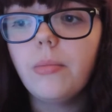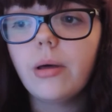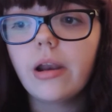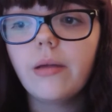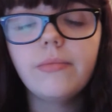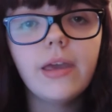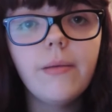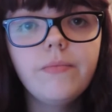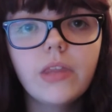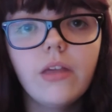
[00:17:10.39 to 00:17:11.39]
But
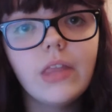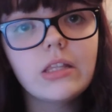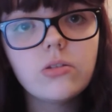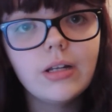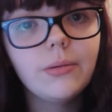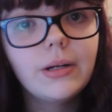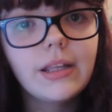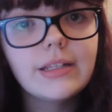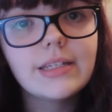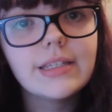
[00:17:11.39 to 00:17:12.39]
yeah, that's all I
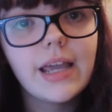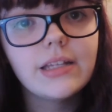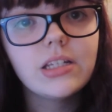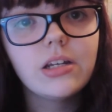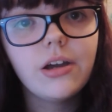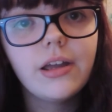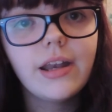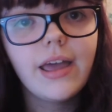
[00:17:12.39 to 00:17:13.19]
wanted to say tonight,